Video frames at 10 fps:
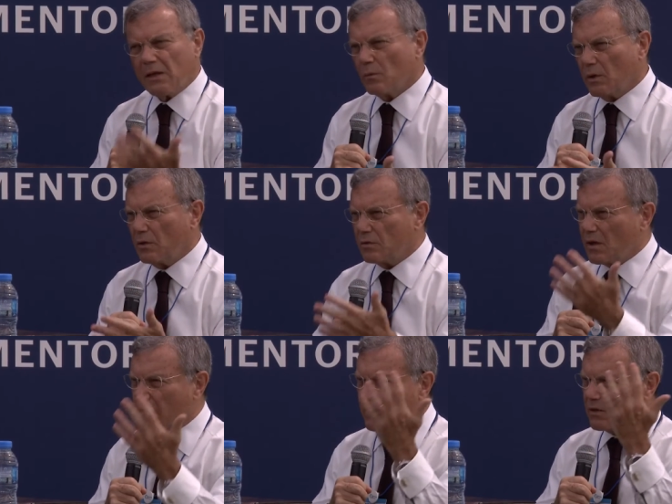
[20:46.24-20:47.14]
We used to
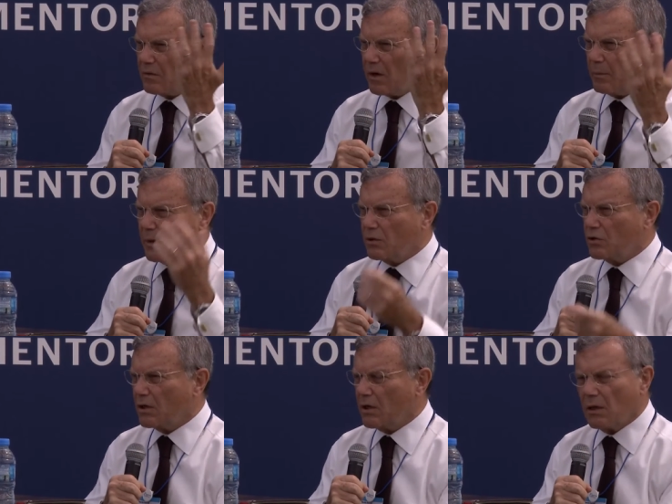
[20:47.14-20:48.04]
have these great big
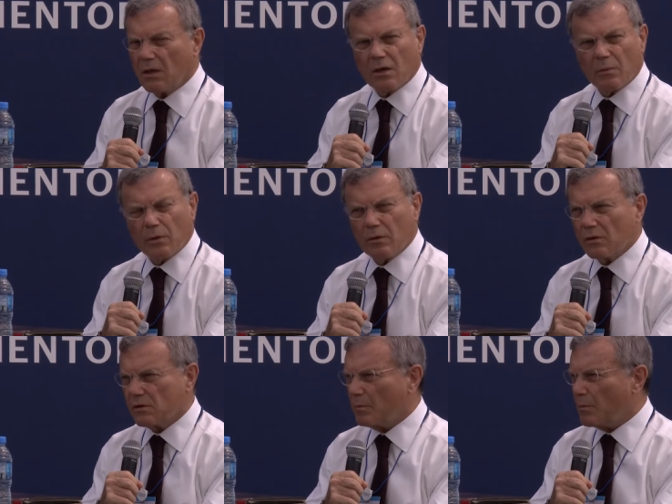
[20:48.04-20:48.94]
GE
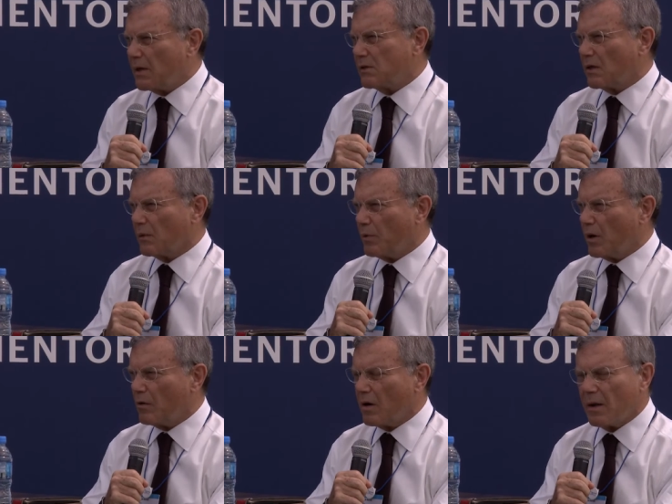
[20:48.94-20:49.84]
computers and basic
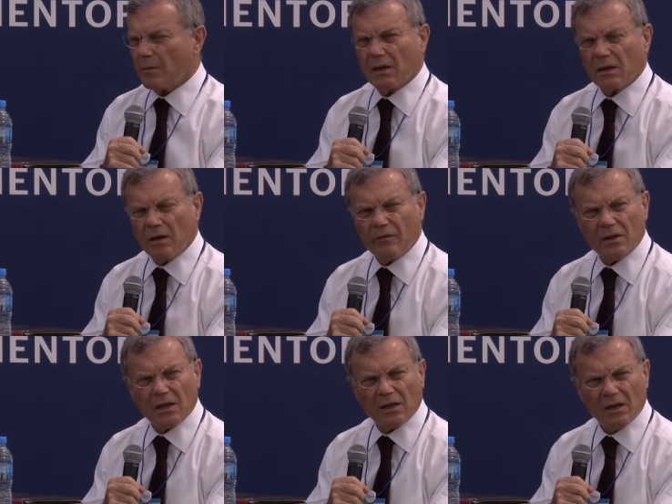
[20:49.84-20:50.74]
programming and
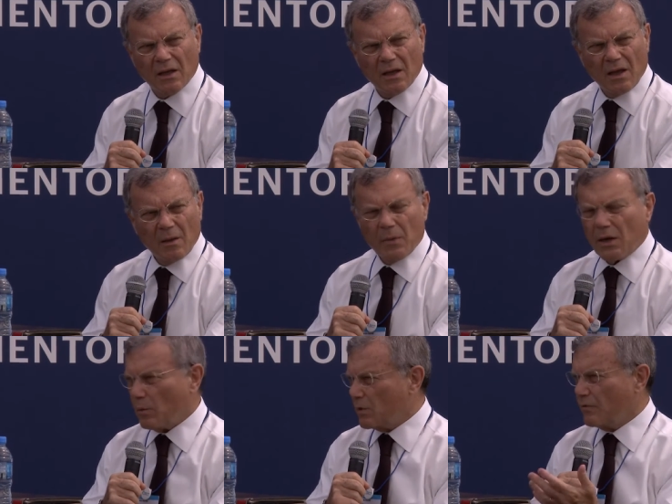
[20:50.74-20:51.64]
everything, but
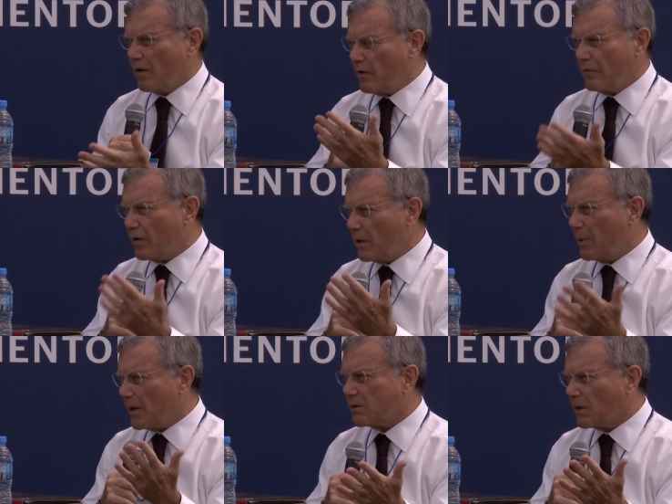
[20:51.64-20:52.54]
it was very, very
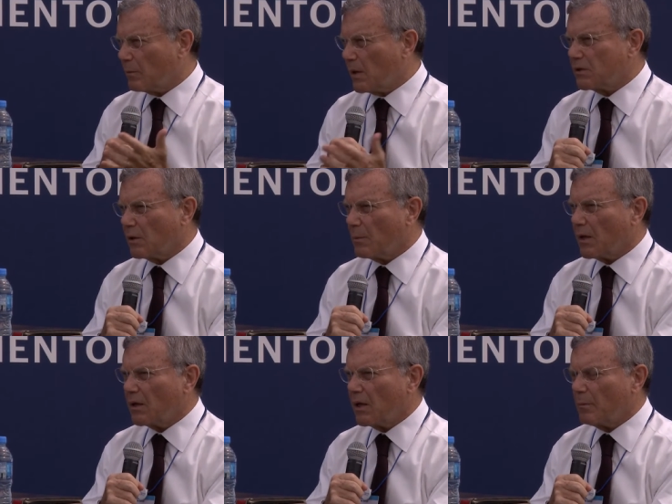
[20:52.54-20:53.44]
basic, basic
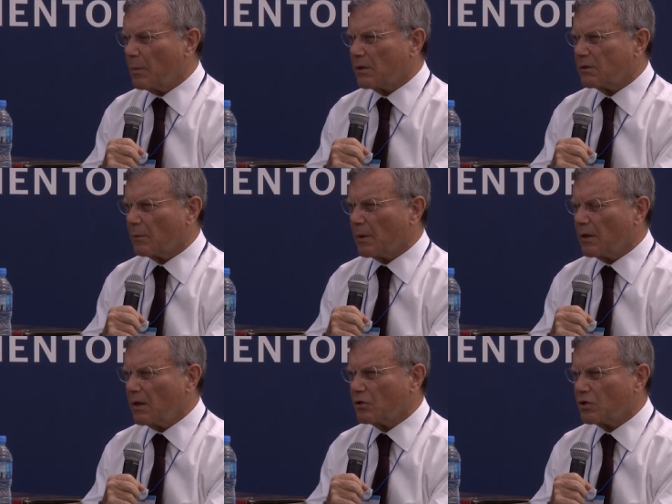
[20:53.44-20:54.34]
by name, basic by
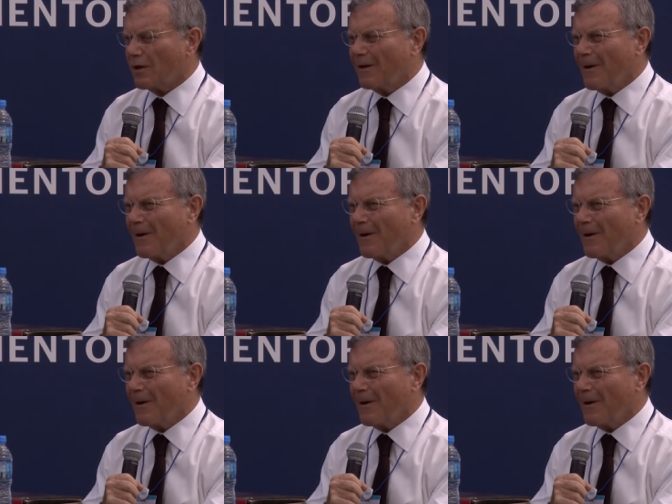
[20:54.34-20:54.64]
nature.